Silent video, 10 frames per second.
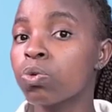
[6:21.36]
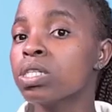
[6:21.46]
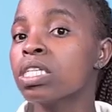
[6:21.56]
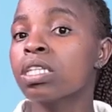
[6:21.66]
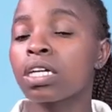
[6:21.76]

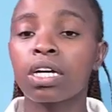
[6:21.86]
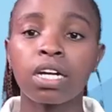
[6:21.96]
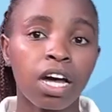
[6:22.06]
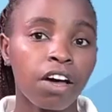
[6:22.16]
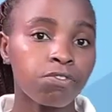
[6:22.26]
using the
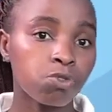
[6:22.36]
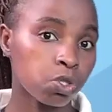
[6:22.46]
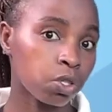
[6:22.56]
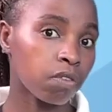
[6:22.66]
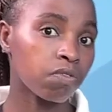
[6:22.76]
graph to
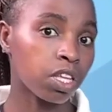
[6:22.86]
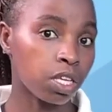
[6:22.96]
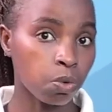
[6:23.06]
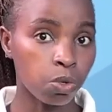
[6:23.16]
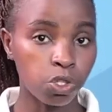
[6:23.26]
solve the
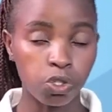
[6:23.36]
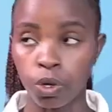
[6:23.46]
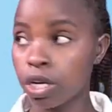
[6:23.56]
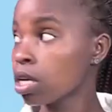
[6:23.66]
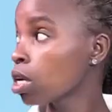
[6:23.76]

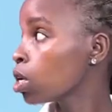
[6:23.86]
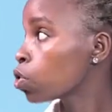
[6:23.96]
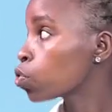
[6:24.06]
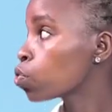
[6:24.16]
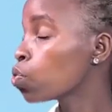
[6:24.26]
equation
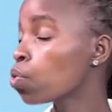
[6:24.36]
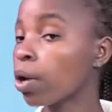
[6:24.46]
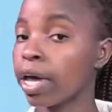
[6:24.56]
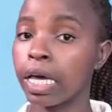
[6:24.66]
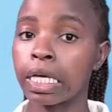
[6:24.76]

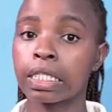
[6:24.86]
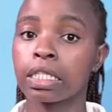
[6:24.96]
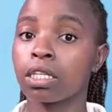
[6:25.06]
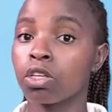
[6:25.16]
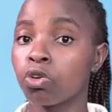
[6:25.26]

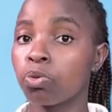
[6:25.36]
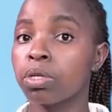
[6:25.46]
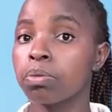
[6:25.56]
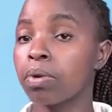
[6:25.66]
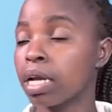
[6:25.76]
2x
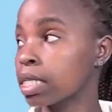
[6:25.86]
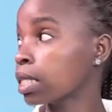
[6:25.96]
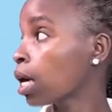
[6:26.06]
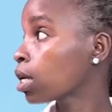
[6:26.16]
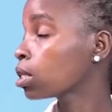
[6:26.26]
cubed plus
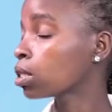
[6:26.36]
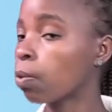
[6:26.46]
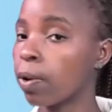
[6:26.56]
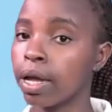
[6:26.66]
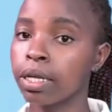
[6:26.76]
x
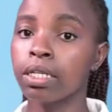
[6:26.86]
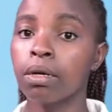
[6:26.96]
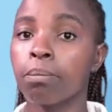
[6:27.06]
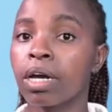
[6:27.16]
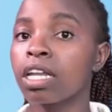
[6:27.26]
squared
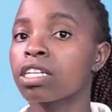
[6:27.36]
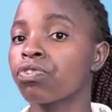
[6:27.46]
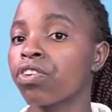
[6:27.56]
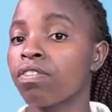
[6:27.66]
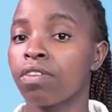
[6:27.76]
minus
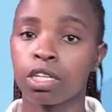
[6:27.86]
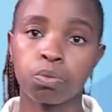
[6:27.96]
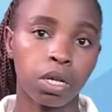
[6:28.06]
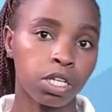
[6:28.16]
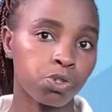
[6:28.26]
5x
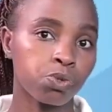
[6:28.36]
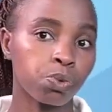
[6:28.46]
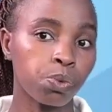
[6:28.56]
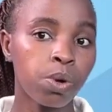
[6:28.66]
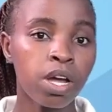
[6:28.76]
plus
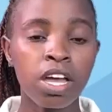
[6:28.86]
2,